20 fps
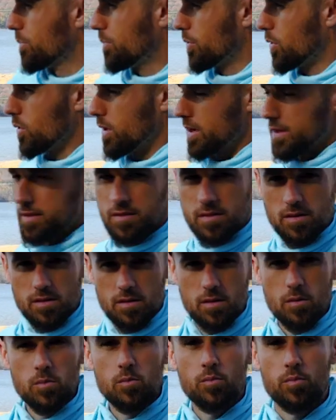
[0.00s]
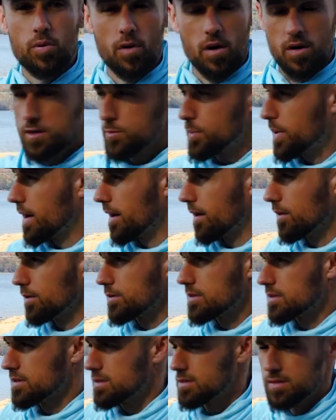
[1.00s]
points, brush
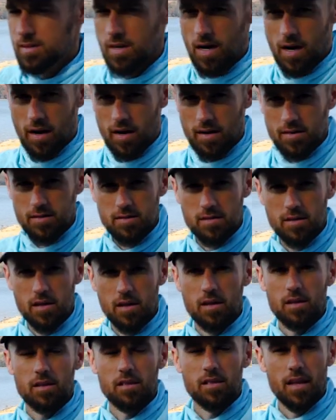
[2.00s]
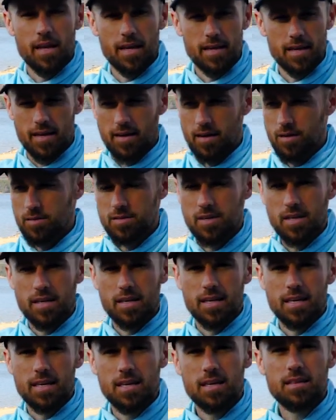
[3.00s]
piles, docks, laydowns,
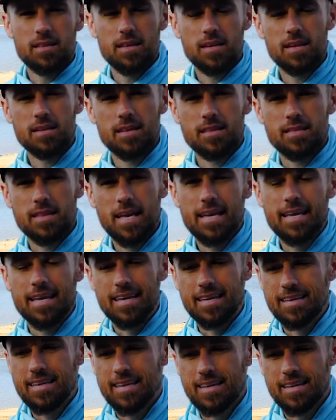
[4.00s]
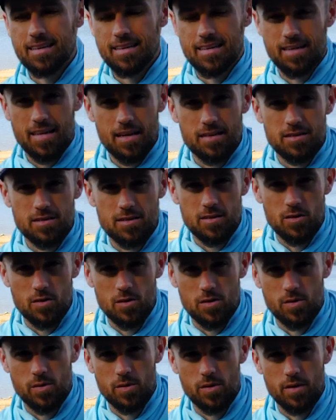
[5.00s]
anything that they can get next
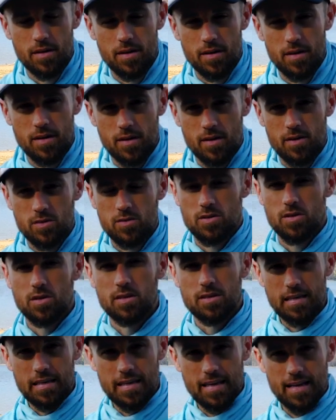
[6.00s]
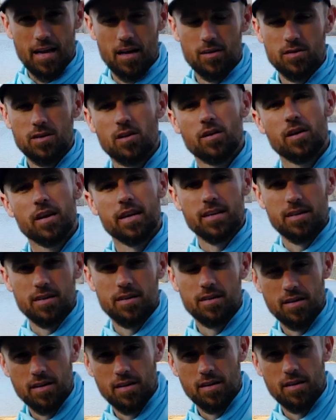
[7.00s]
to to, to get out there and,
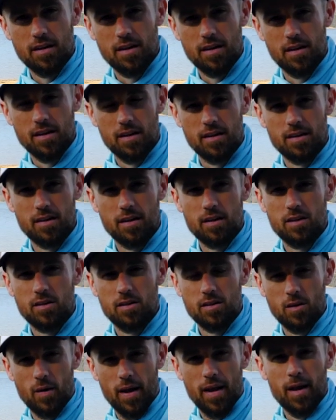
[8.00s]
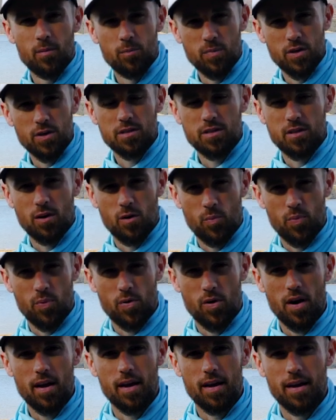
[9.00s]
and you know, ambush their
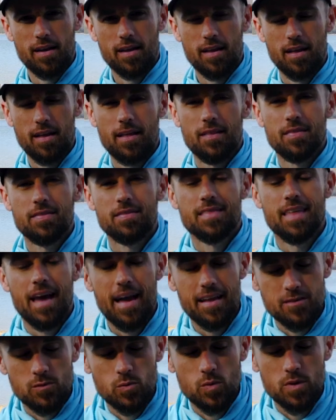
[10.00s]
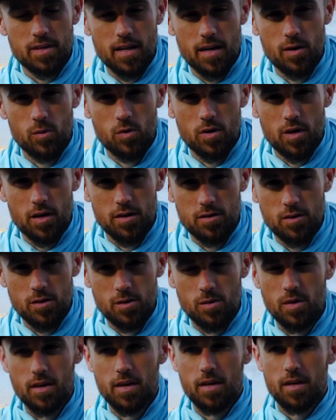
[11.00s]
prey. That's what they want to
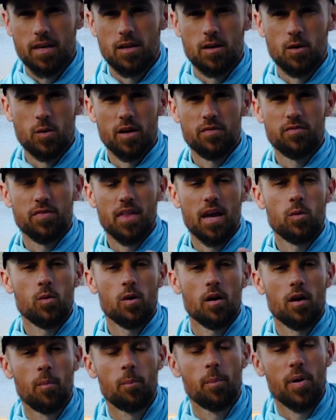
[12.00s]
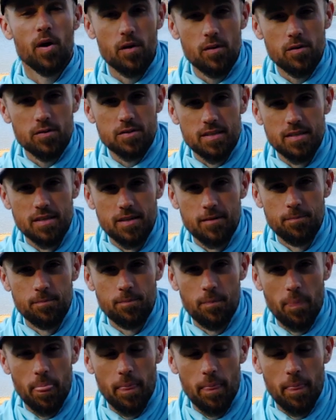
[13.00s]
do. You know, if they were a person,